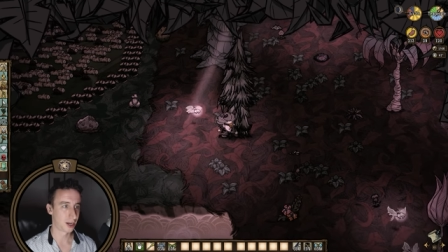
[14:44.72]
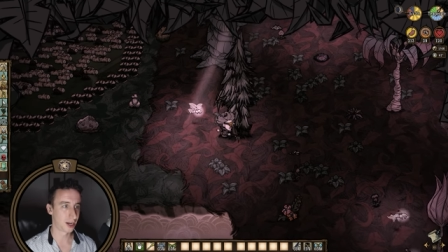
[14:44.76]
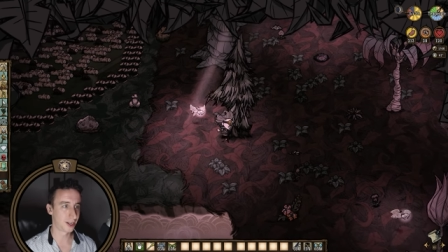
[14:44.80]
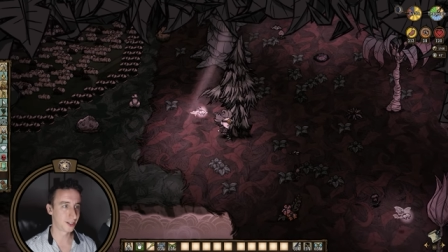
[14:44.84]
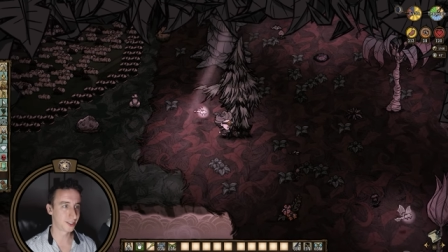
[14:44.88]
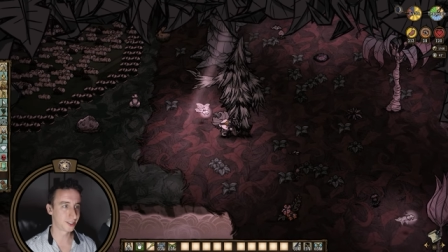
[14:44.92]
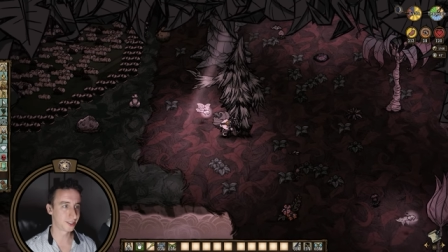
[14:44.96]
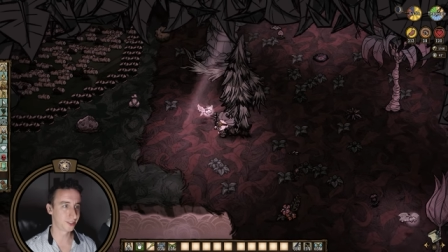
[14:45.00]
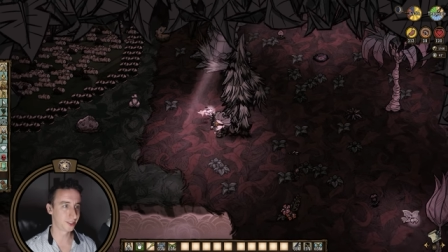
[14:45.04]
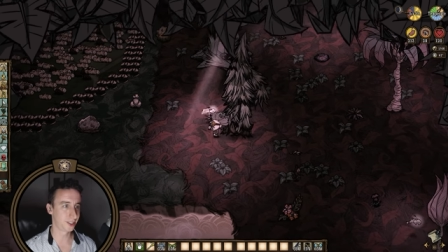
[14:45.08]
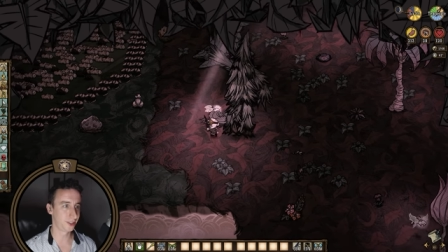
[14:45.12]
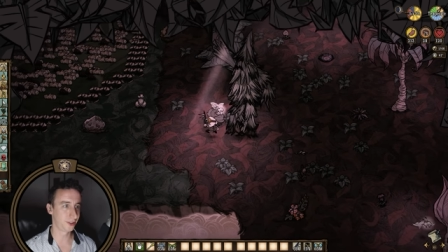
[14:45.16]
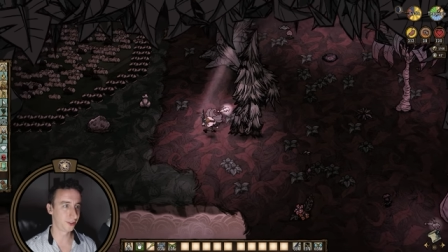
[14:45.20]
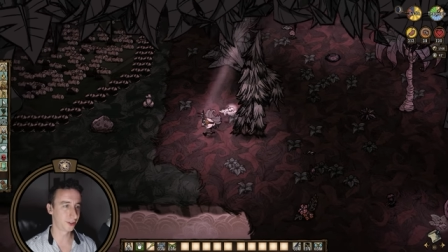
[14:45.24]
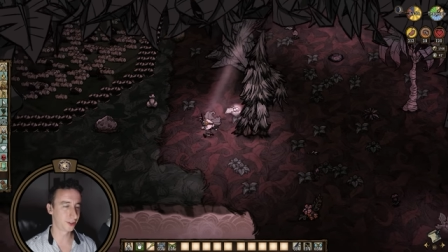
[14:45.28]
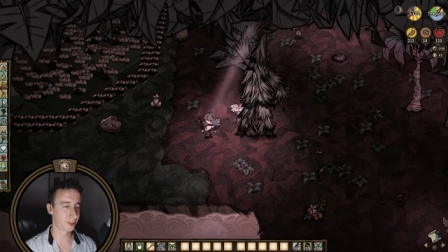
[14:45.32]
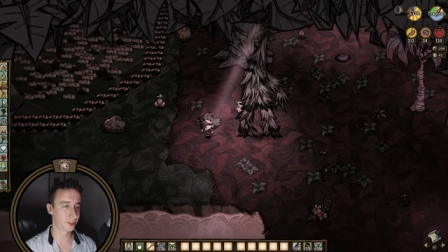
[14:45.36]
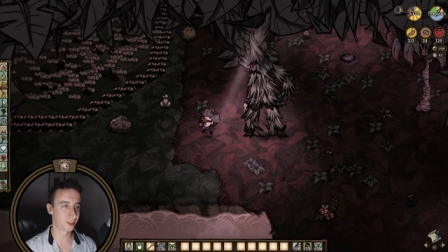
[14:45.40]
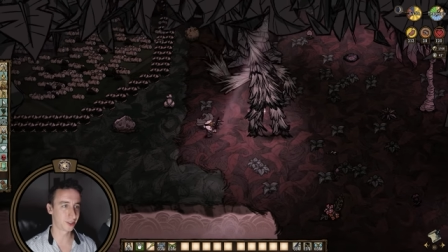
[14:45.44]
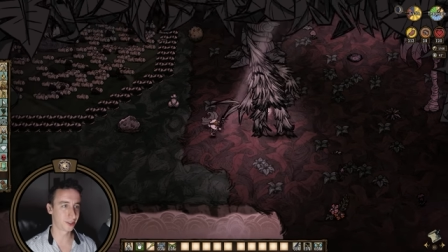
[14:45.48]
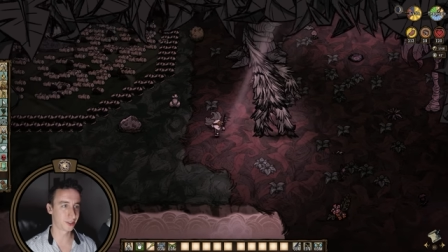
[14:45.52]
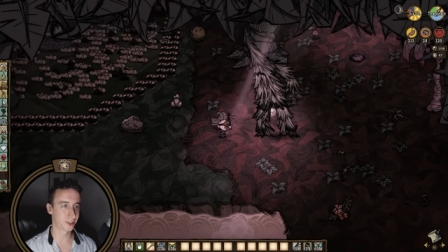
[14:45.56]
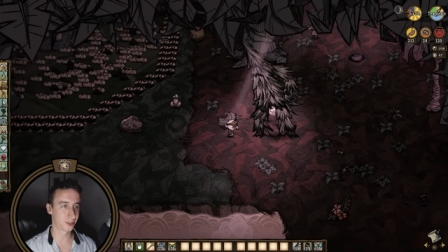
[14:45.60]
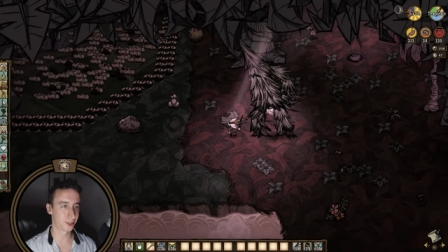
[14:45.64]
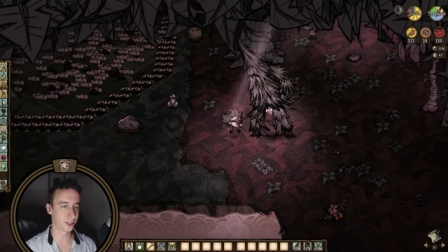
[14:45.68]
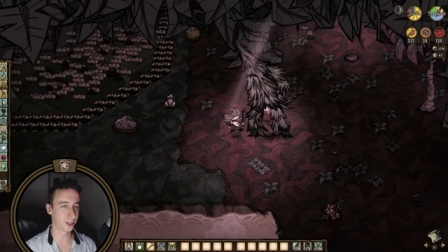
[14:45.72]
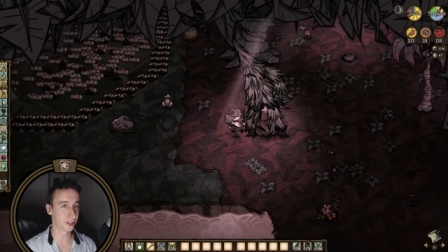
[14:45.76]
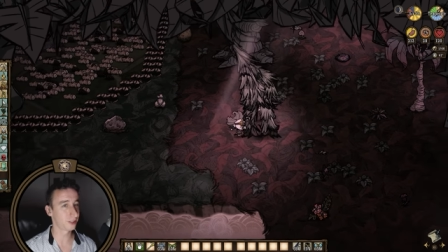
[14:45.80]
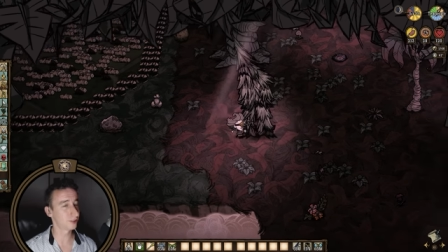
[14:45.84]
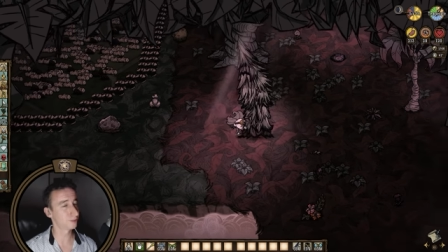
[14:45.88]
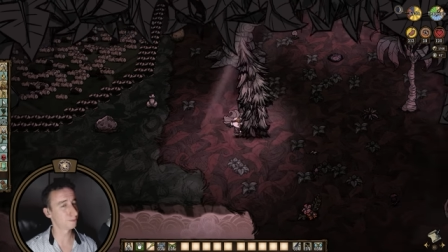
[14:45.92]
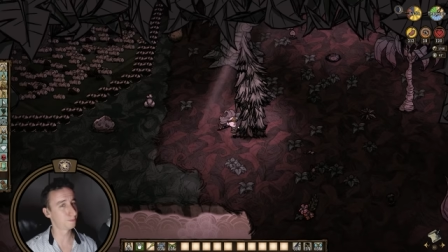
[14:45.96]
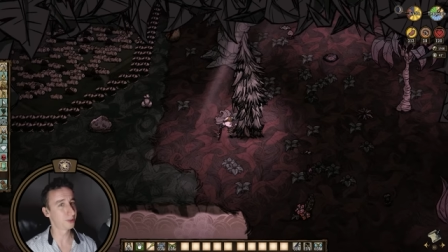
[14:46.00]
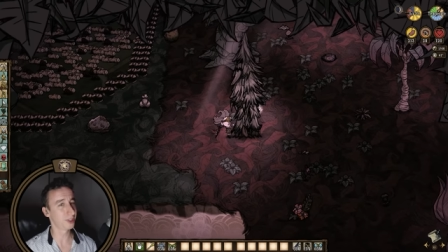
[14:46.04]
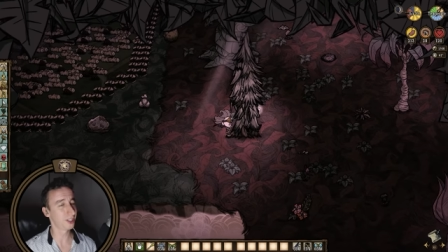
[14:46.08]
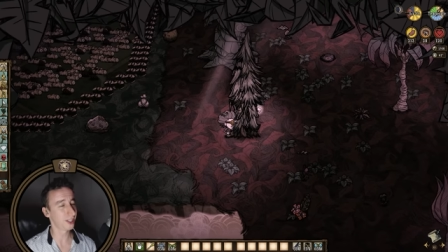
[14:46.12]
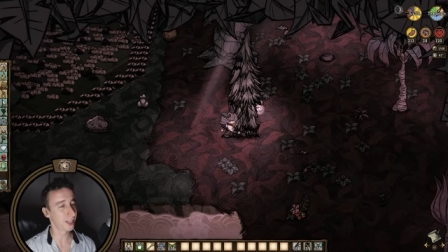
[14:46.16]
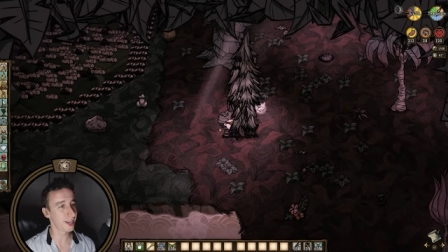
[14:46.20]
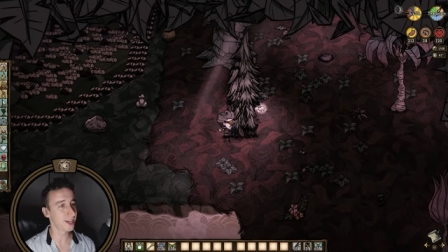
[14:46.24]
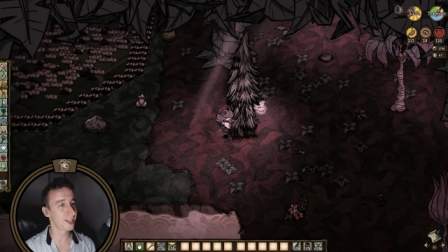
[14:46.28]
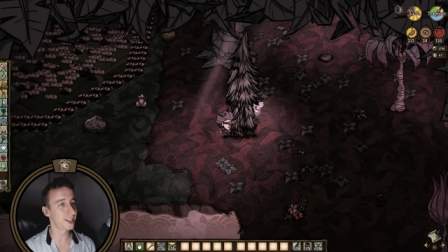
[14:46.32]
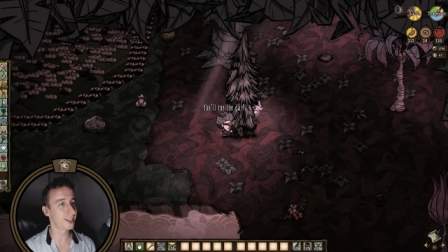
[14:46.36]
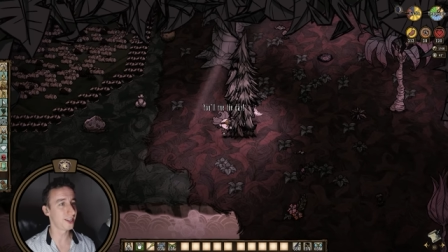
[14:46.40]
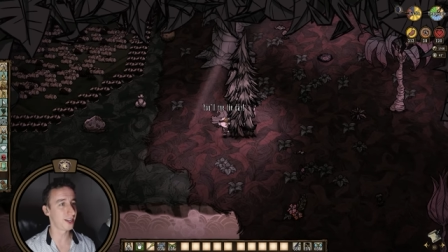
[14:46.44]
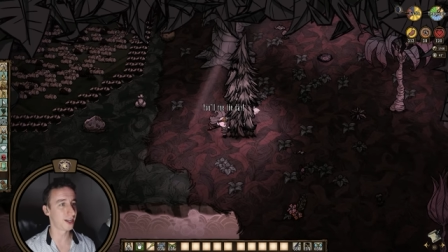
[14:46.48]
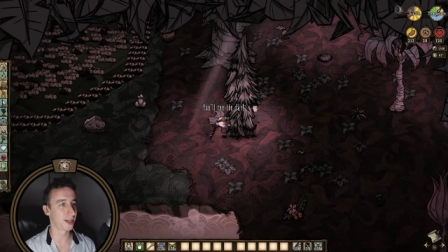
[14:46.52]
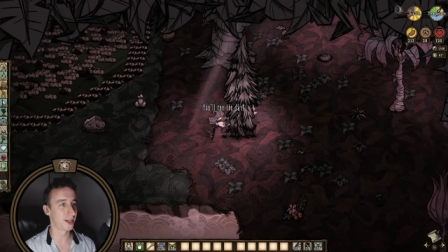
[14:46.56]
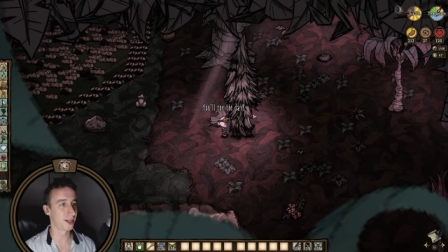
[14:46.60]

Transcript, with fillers: Honestly, there's plenty